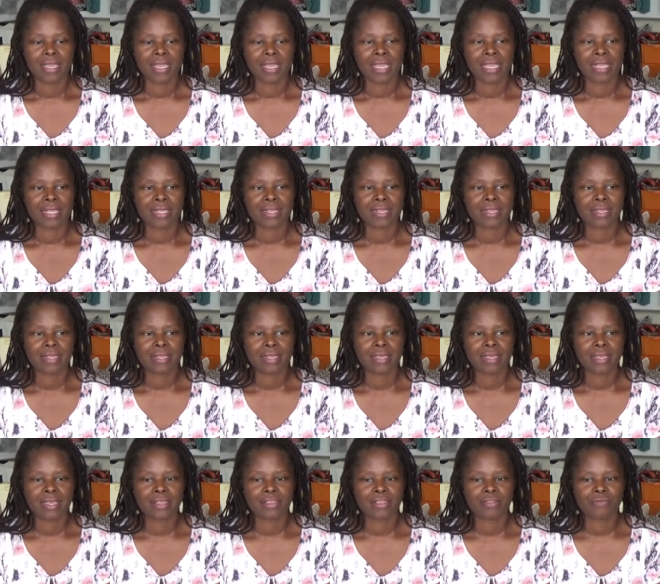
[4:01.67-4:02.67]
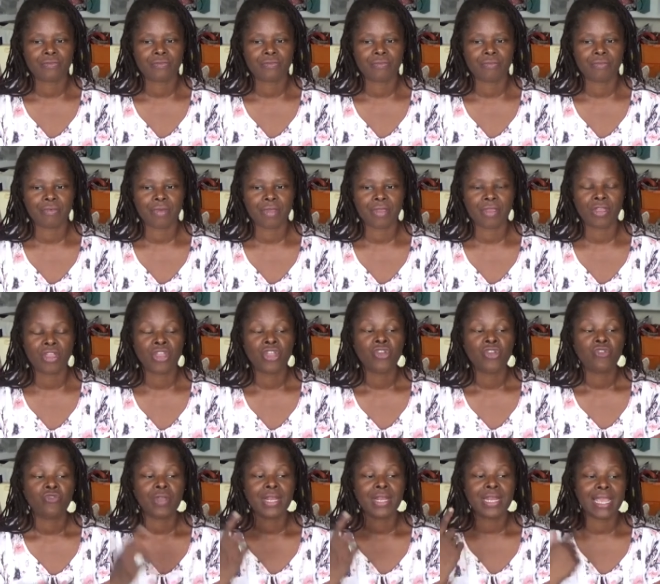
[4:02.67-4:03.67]
it's
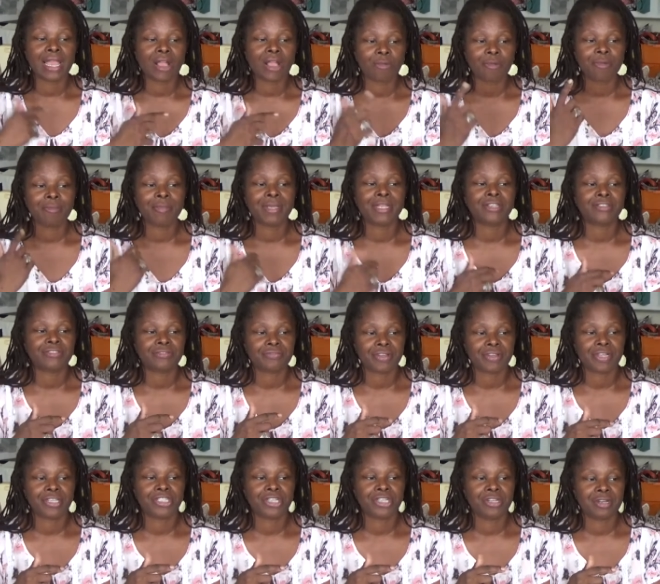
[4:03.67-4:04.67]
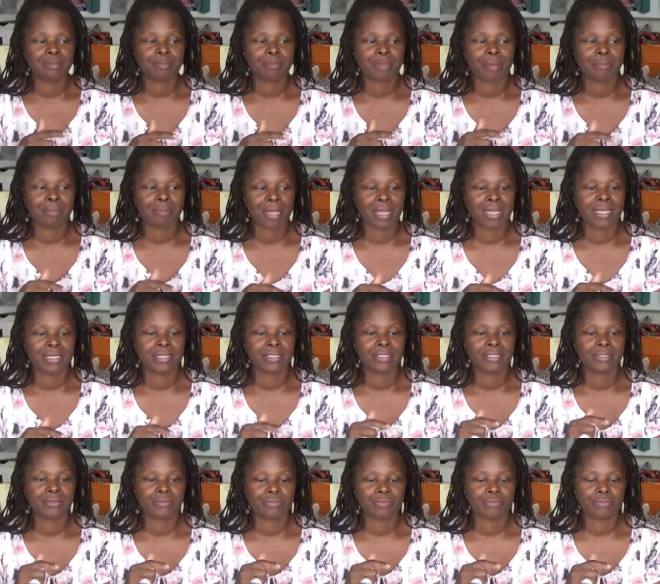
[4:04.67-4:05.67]
really helping me to fine tune in my
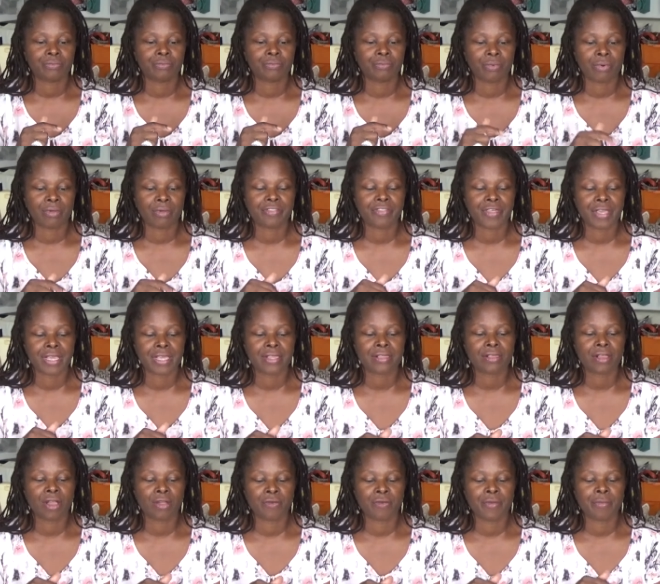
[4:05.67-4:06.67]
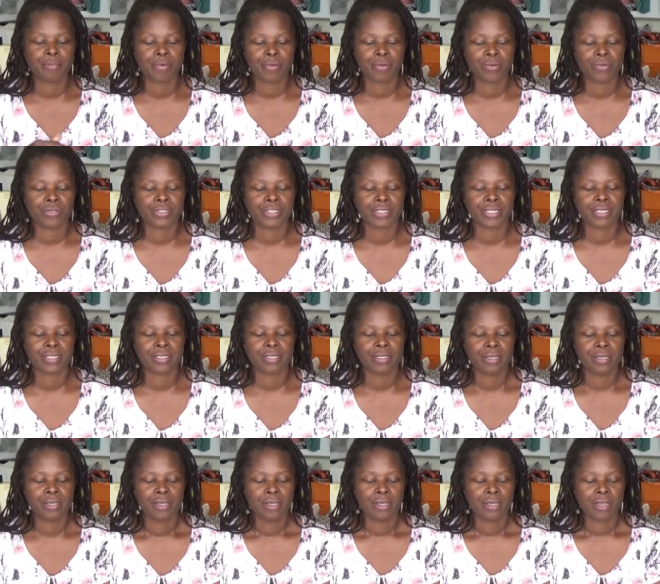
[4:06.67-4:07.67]
mind what things are important,
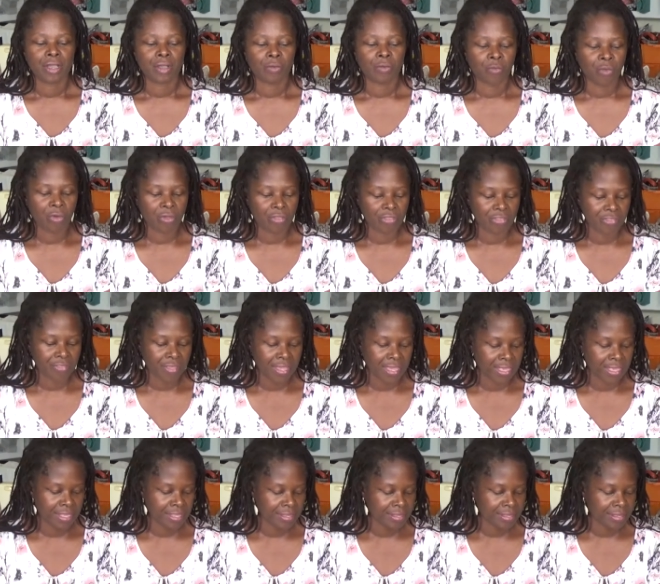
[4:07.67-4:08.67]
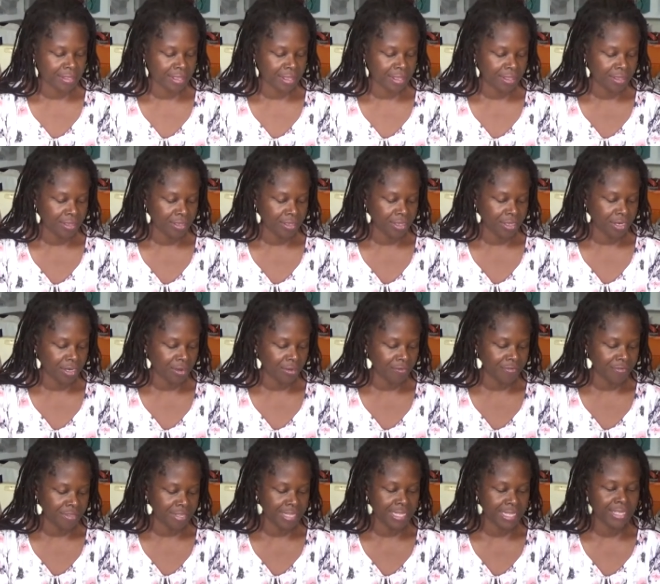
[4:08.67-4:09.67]
and what things that, you know,
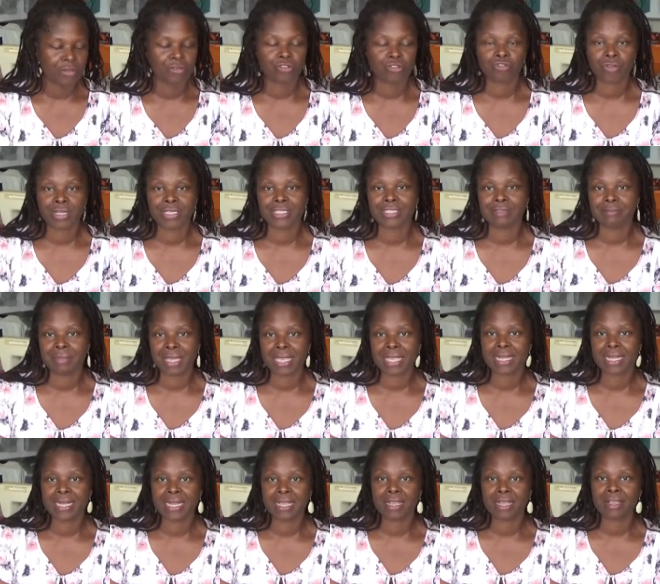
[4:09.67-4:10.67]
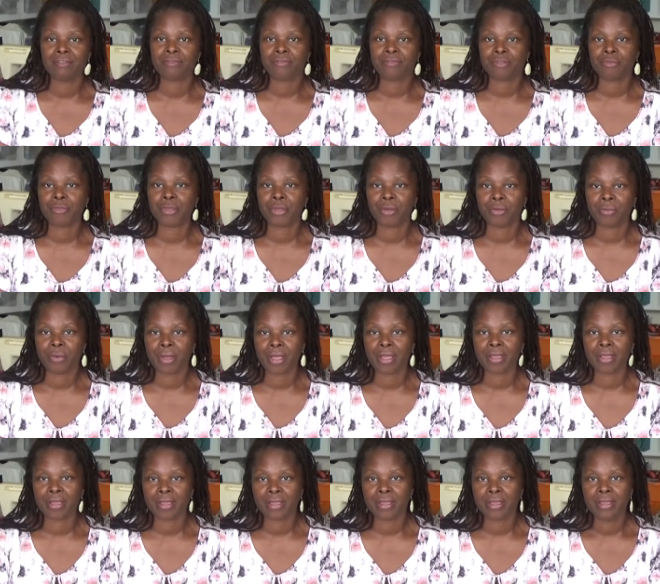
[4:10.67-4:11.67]
obviously you're trying to make an income from your
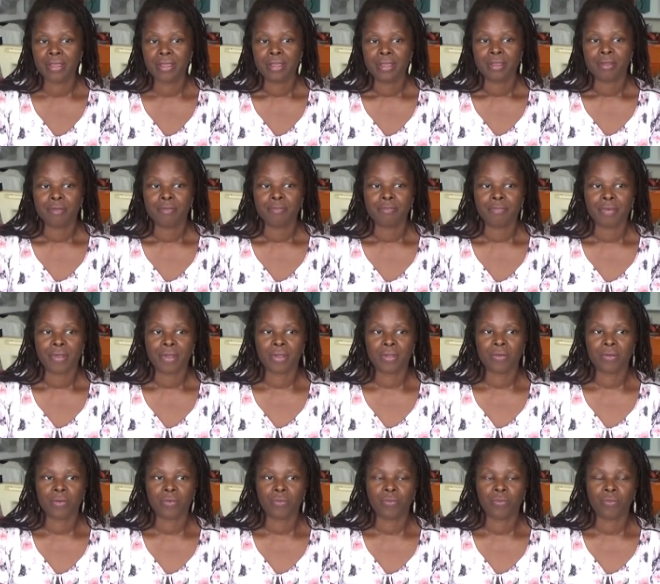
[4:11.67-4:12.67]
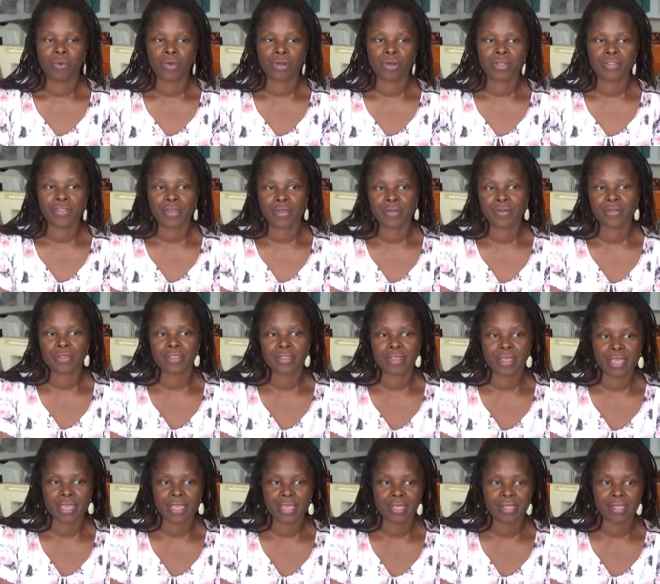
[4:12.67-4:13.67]
work, but what are those
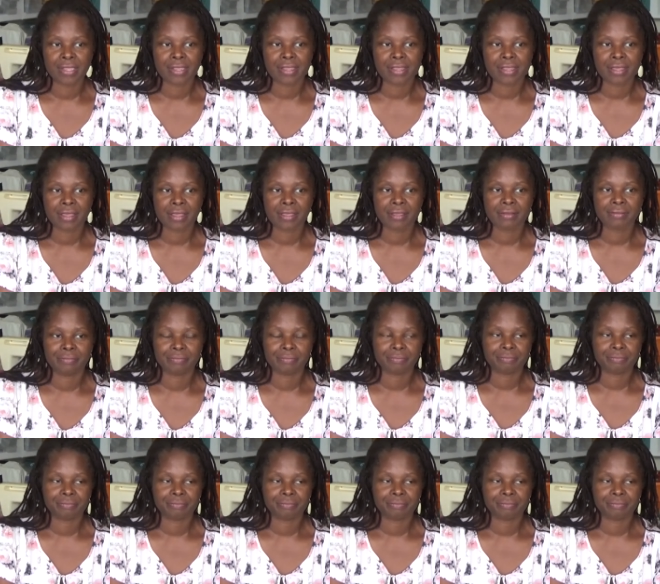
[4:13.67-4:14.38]
things that